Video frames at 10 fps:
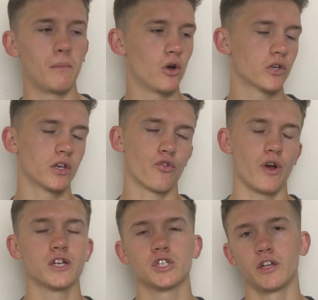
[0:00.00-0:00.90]
market
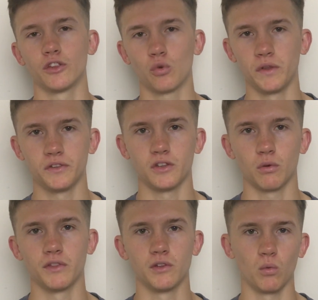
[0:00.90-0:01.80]
crash in
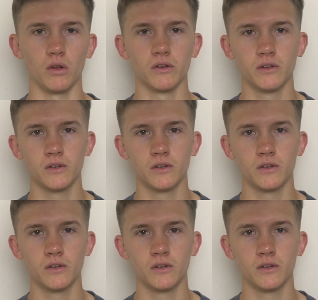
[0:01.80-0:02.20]
2021.